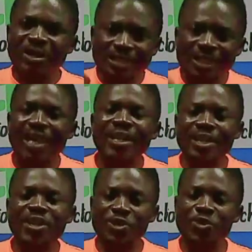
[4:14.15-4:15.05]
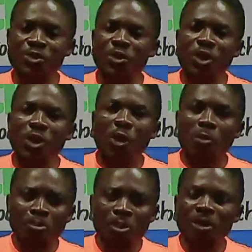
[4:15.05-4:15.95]
telling you or
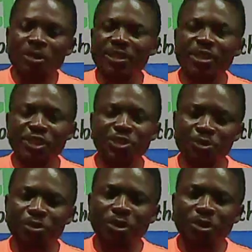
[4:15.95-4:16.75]
pointing you